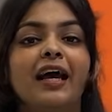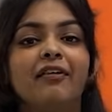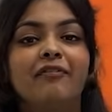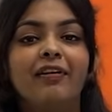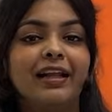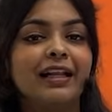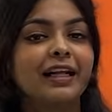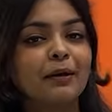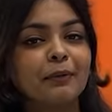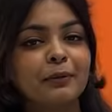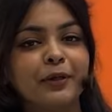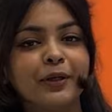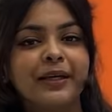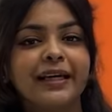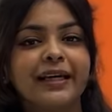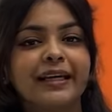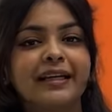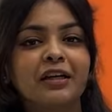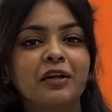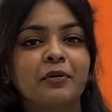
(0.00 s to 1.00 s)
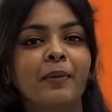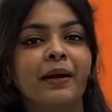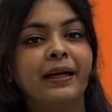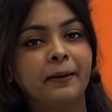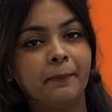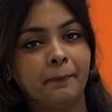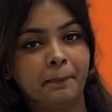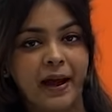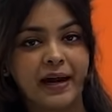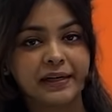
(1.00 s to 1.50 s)
Welcome to
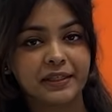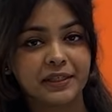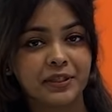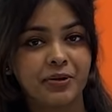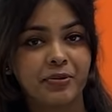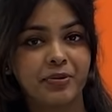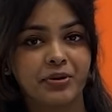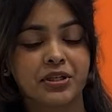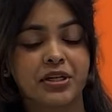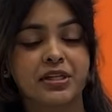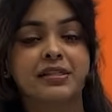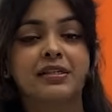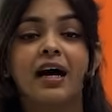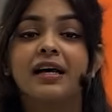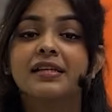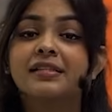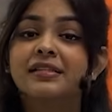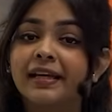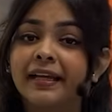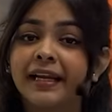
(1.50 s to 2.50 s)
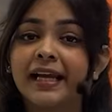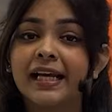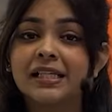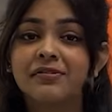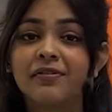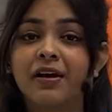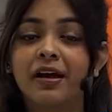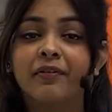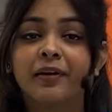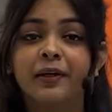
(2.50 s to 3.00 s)
EQMint Impact Individuals, a
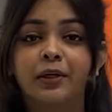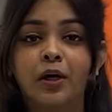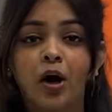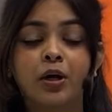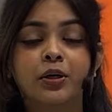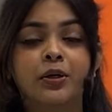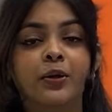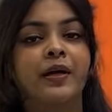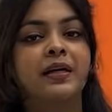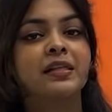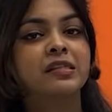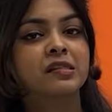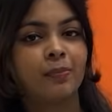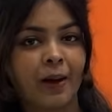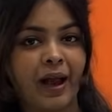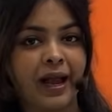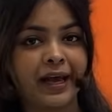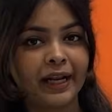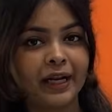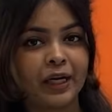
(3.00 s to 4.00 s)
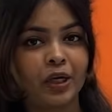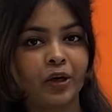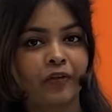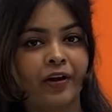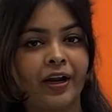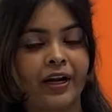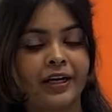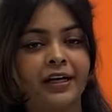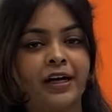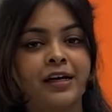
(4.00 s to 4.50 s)
series where we talk to inspiring
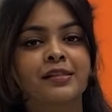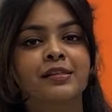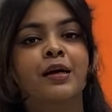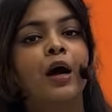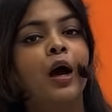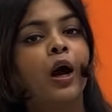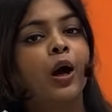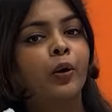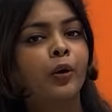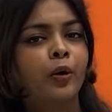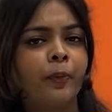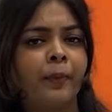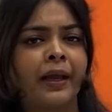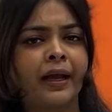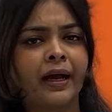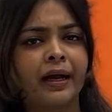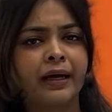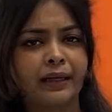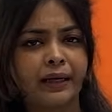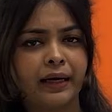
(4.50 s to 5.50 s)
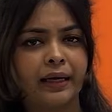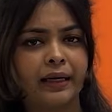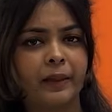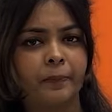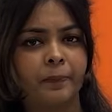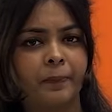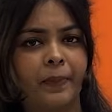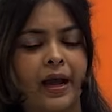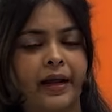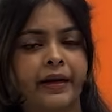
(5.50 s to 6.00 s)
innovators who make a real
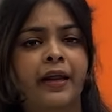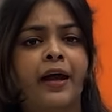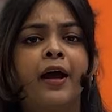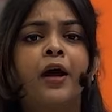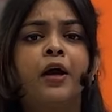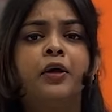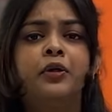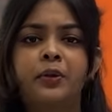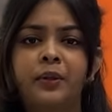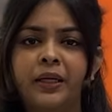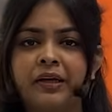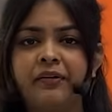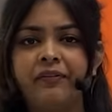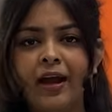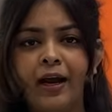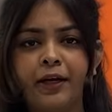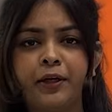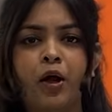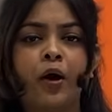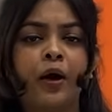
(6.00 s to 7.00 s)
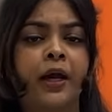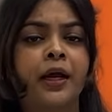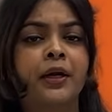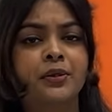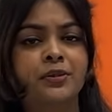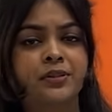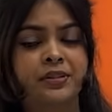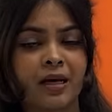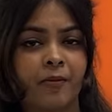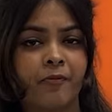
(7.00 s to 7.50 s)
impact. Today we are talking
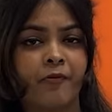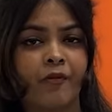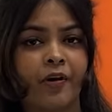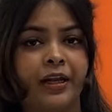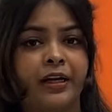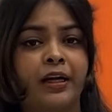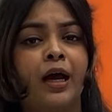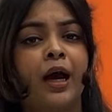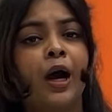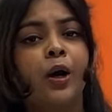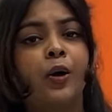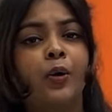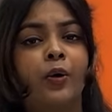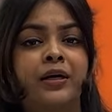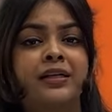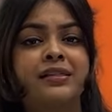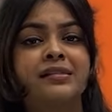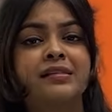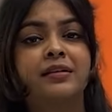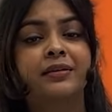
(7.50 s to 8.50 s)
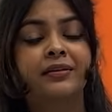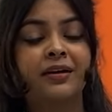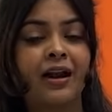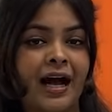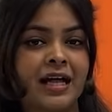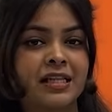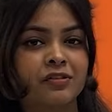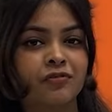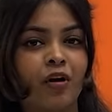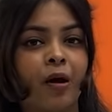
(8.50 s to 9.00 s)
to someone who is
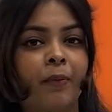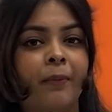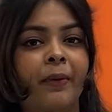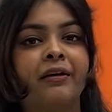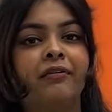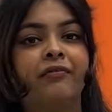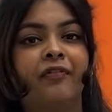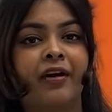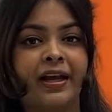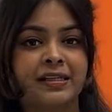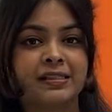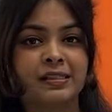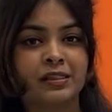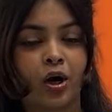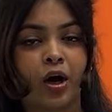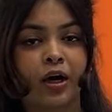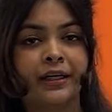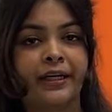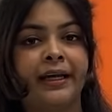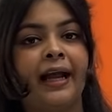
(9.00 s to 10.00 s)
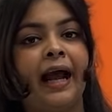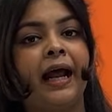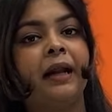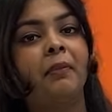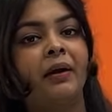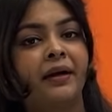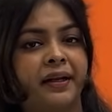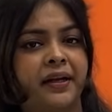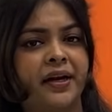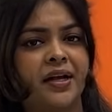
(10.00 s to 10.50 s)
transforming waste sorting
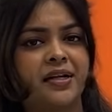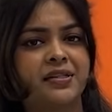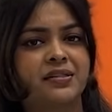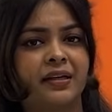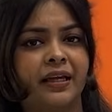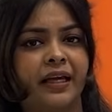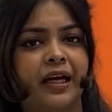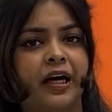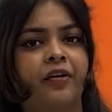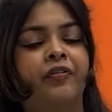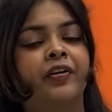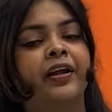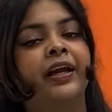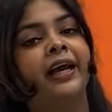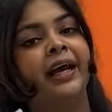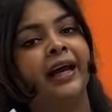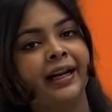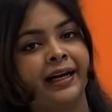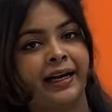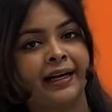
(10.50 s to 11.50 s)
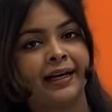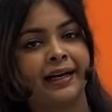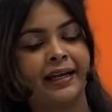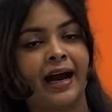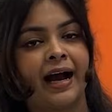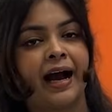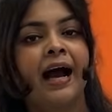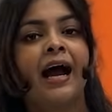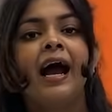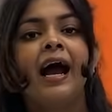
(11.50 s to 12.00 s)
and materials recovery in
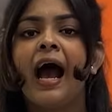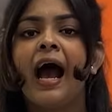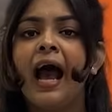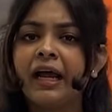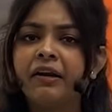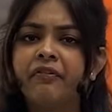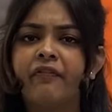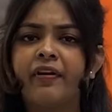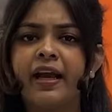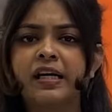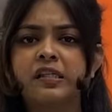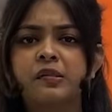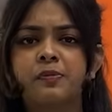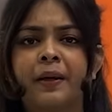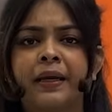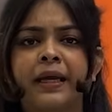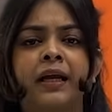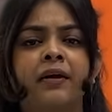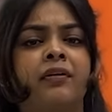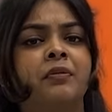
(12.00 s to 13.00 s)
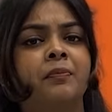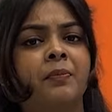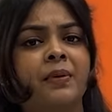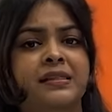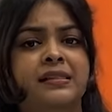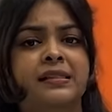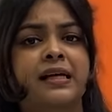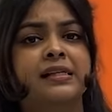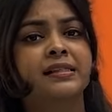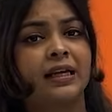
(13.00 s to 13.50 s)
India. And we are speaking with
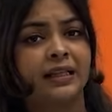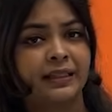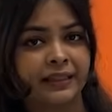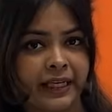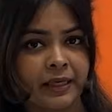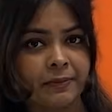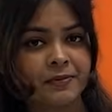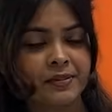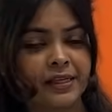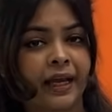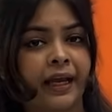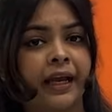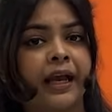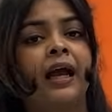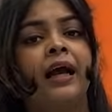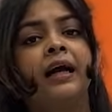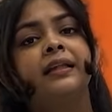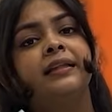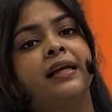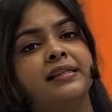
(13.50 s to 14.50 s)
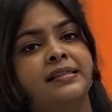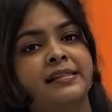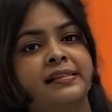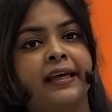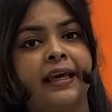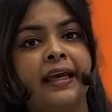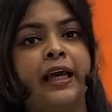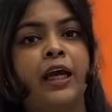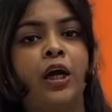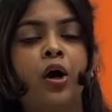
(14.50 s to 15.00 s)
Mister Sandeep Singh, the
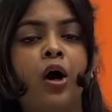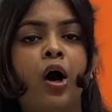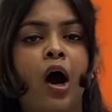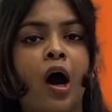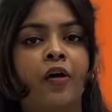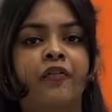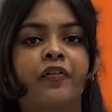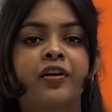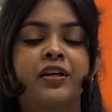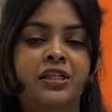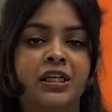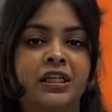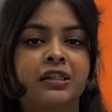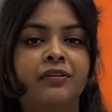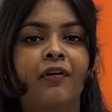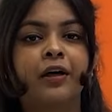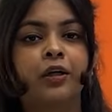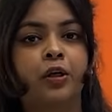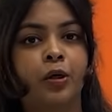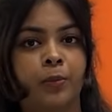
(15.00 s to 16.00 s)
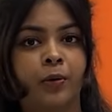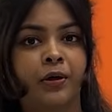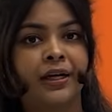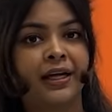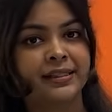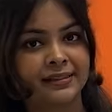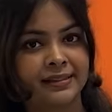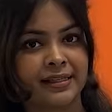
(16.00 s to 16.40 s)
C E O of Ishitva Robotics